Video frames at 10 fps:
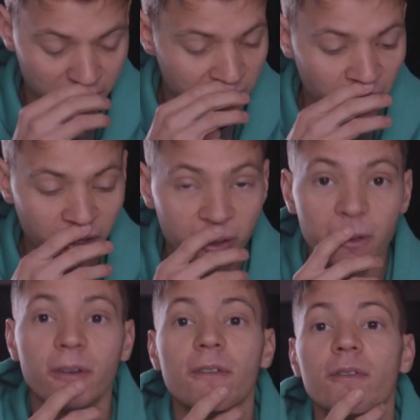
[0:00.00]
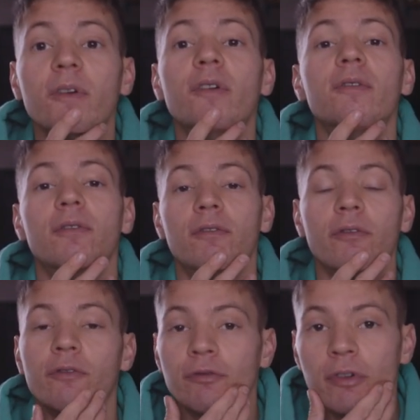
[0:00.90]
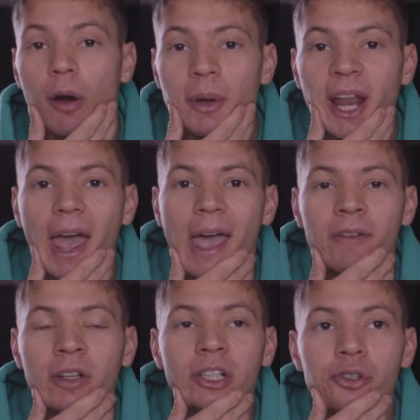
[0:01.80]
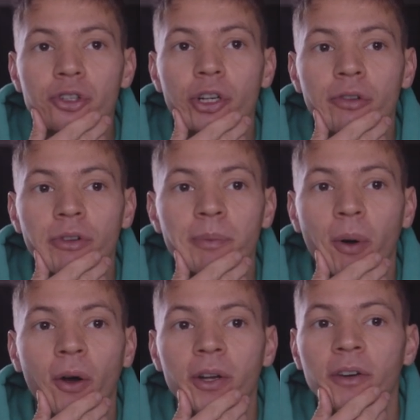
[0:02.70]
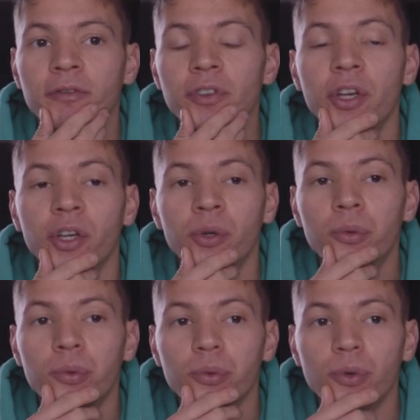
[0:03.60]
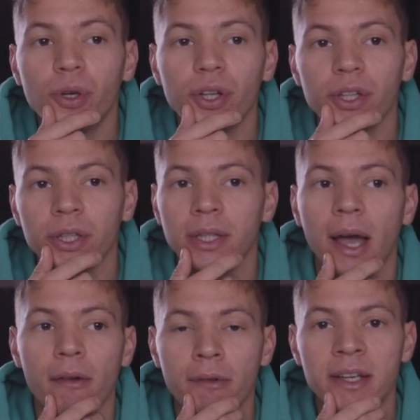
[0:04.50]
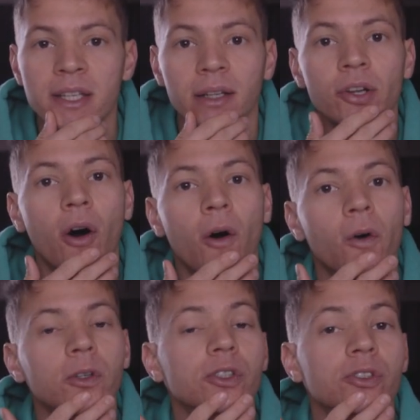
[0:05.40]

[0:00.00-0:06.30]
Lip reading: So, from an evolutionary point of view, that red-tailed hawk